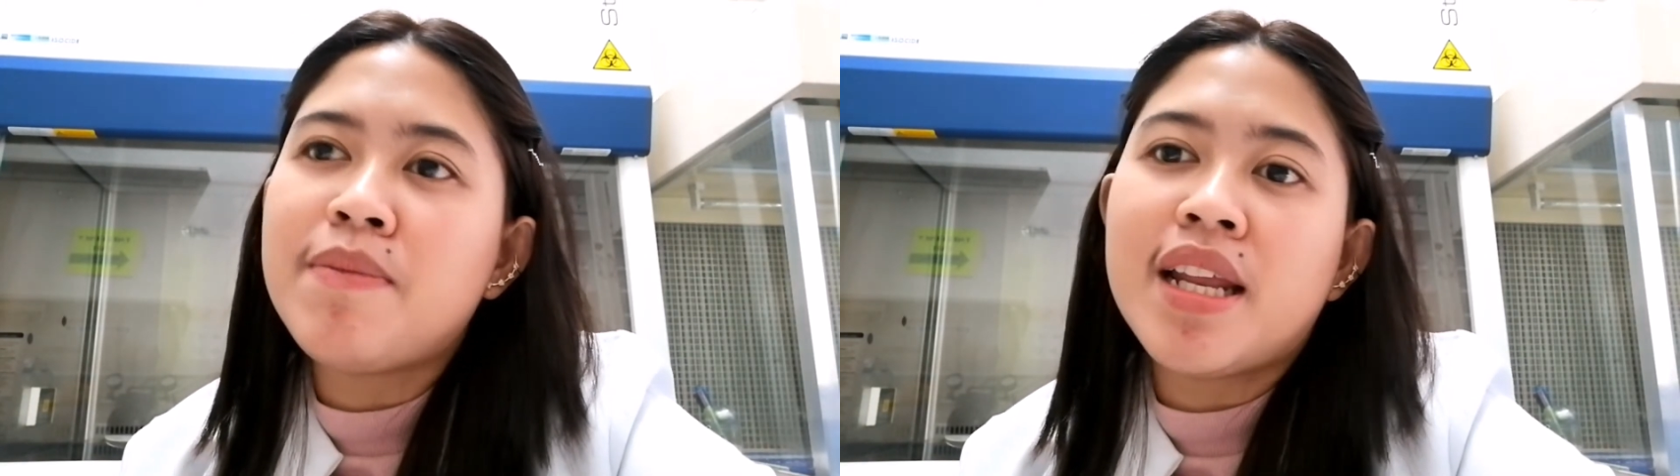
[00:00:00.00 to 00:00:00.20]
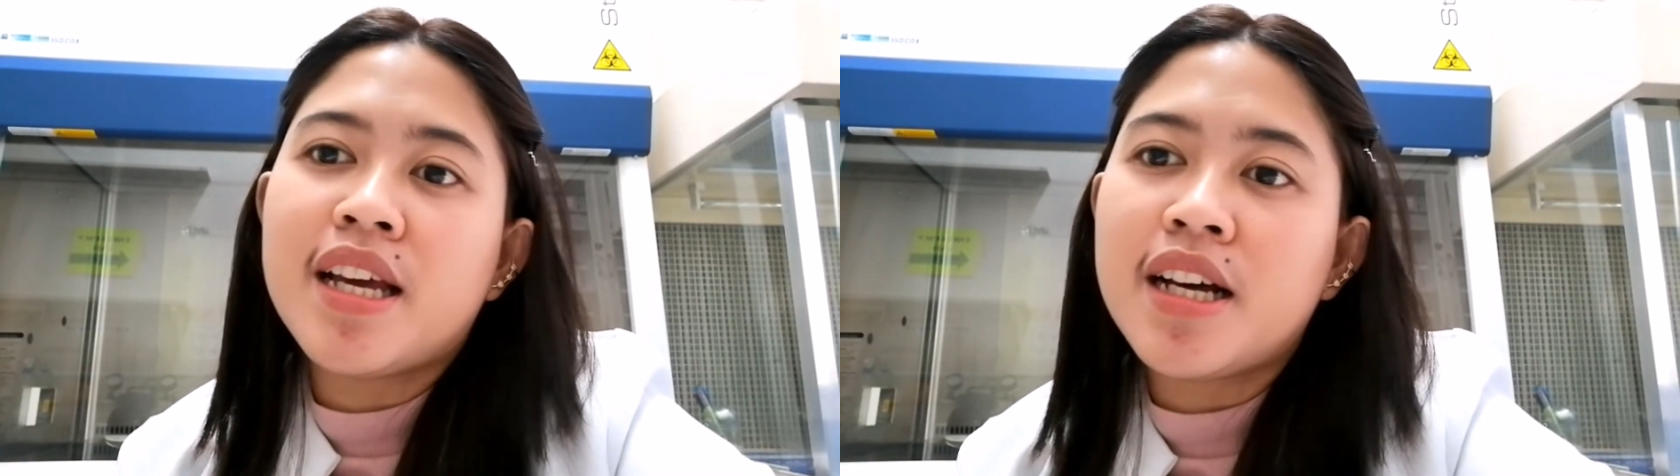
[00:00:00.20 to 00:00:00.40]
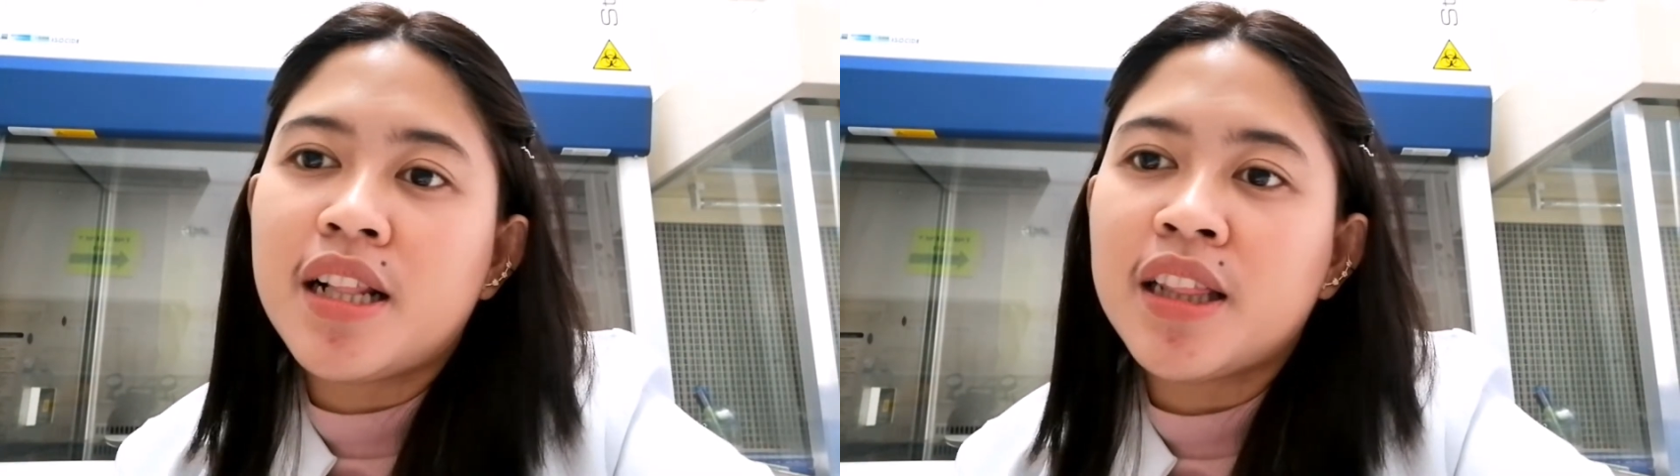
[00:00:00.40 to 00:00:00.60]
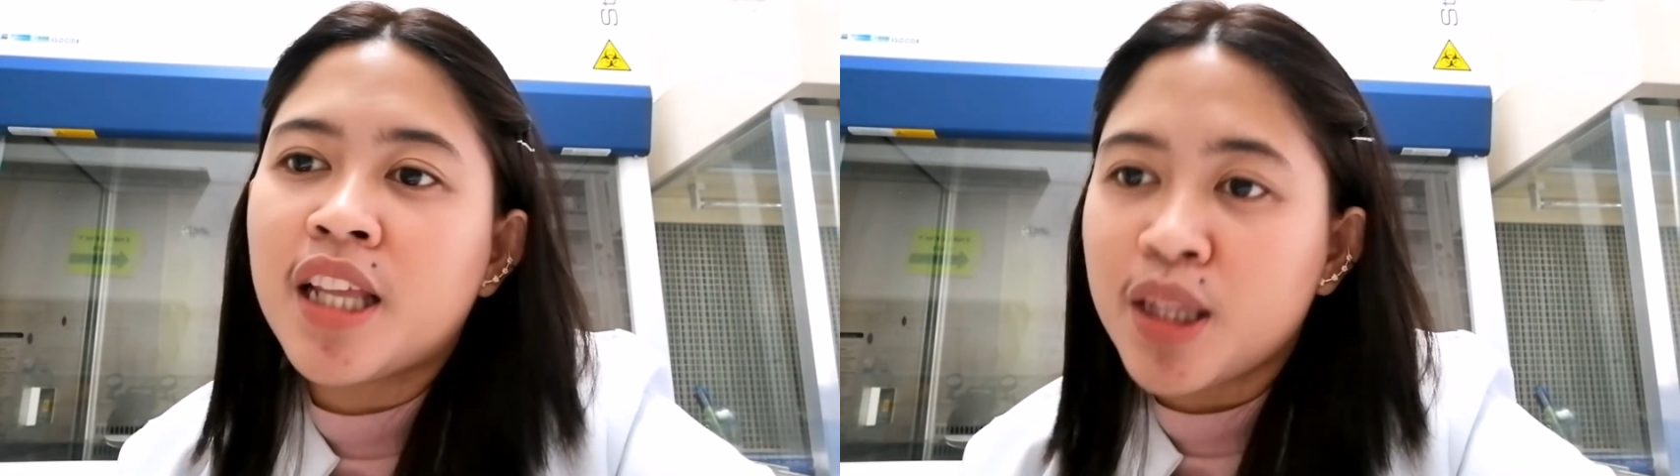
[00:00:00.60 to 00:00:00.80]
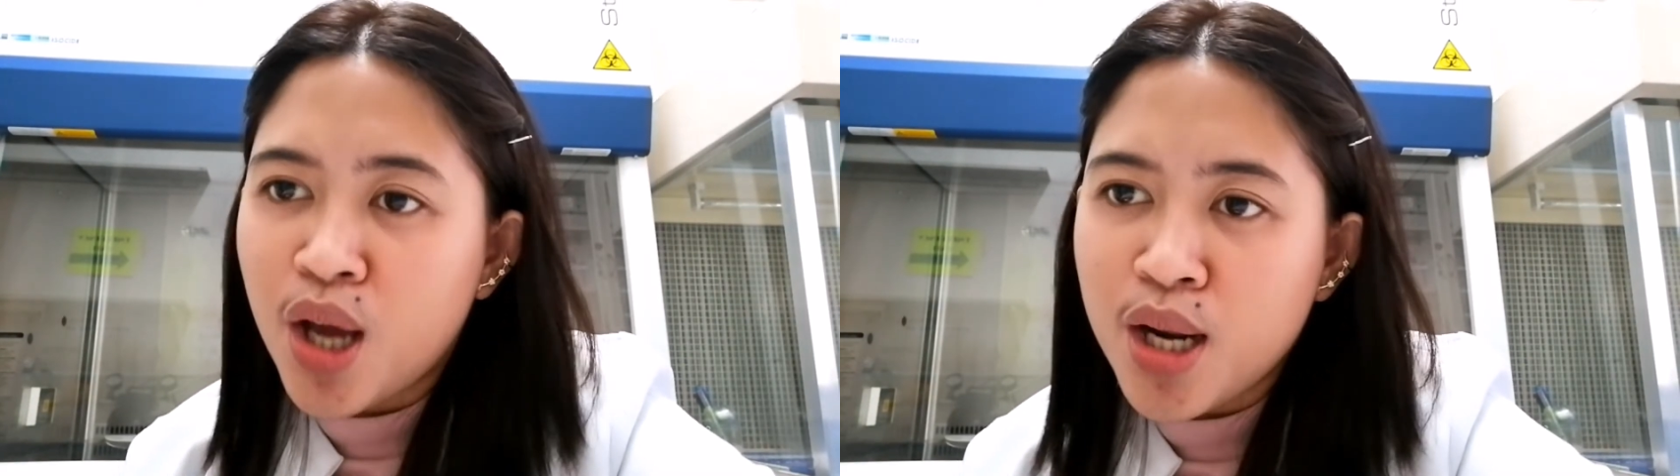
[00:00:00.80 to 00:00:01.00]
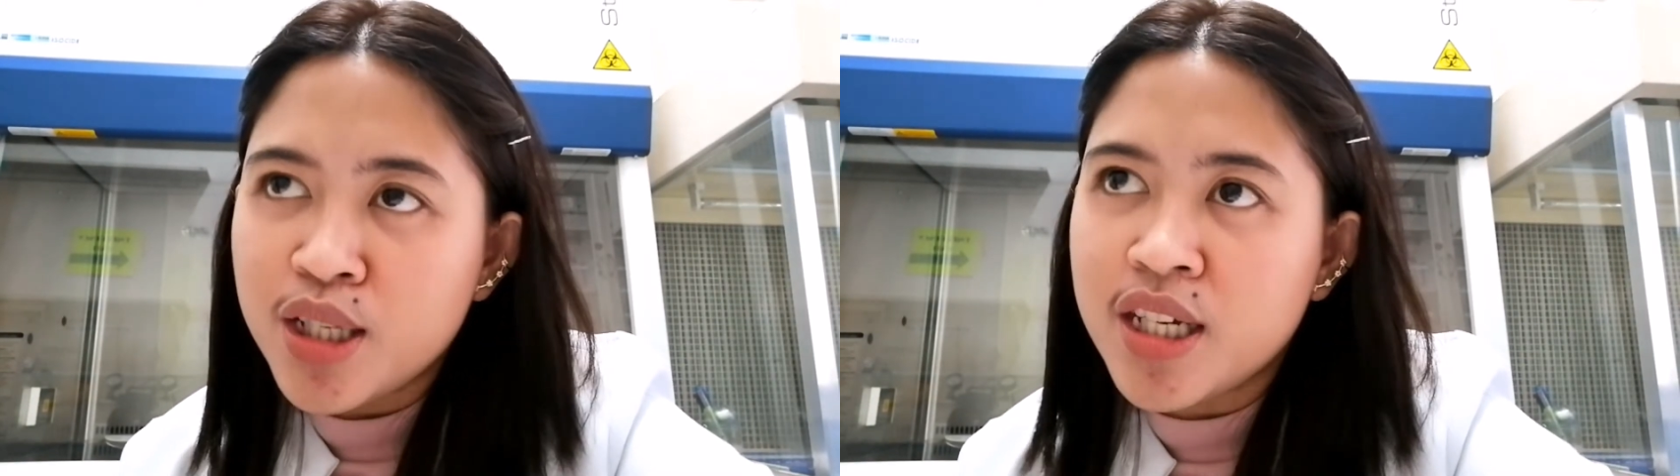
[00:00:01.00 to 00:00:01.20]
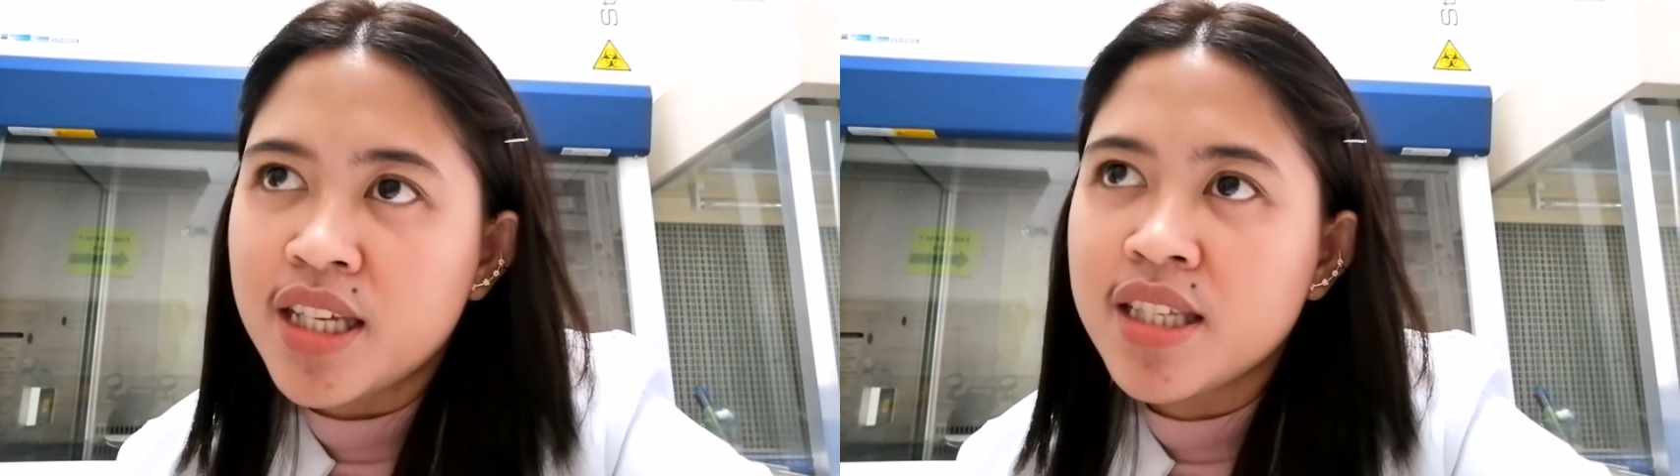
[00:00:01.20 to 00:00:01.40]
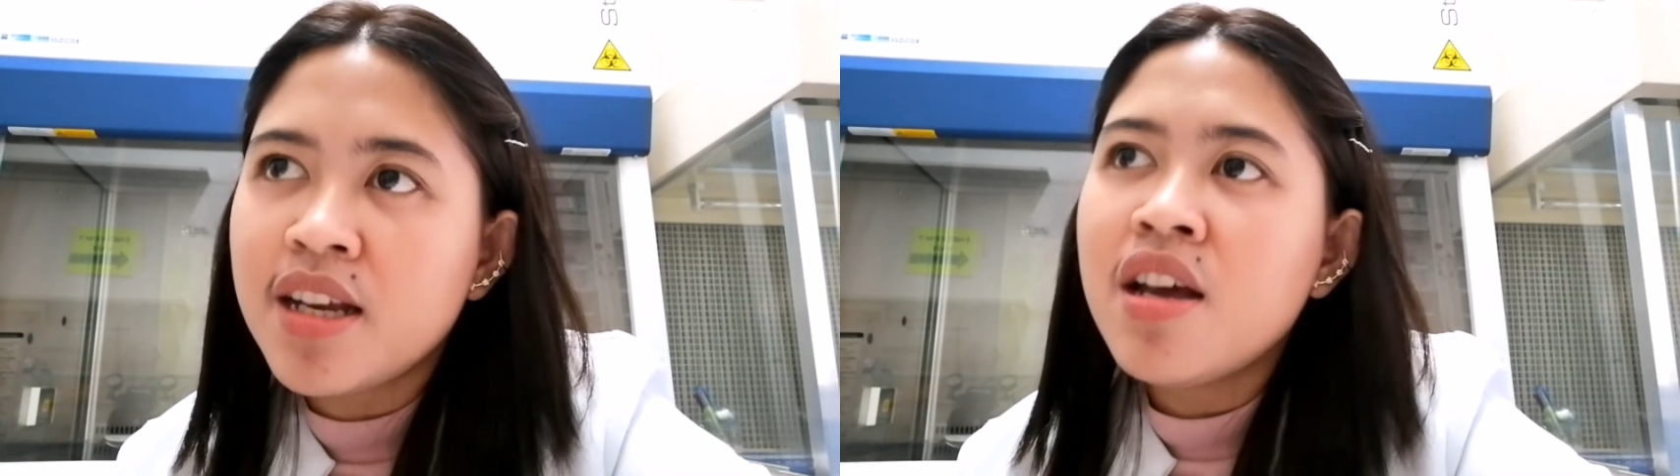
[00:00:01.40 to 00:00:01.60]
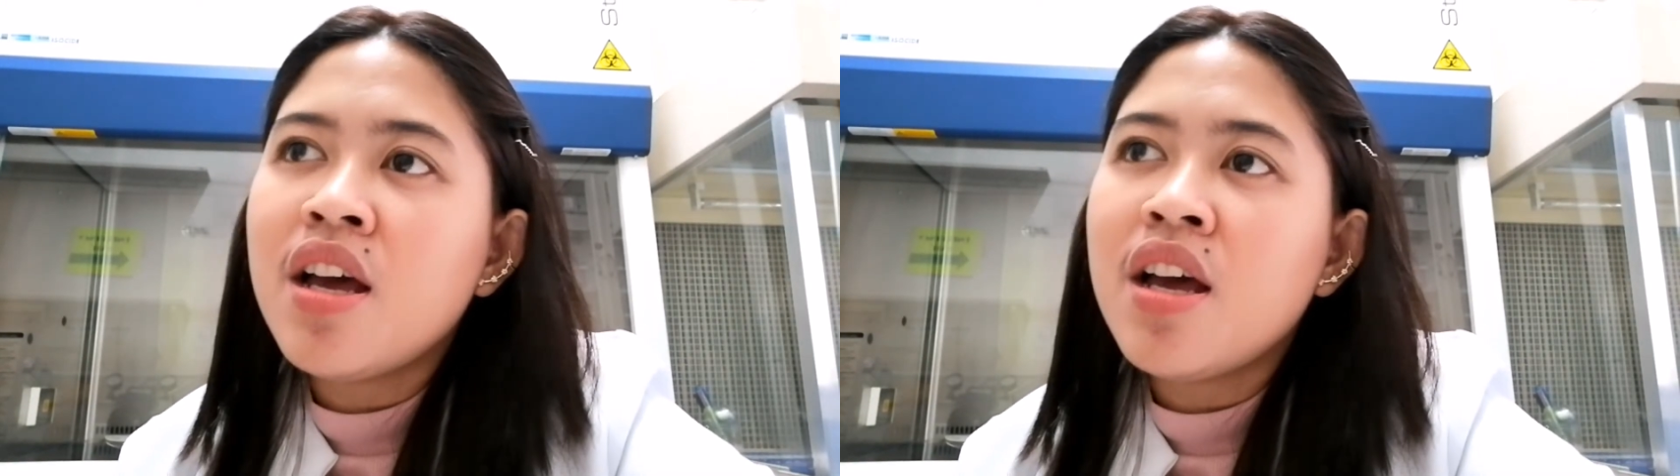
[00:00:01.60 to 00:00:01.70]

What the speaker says: medical technologists.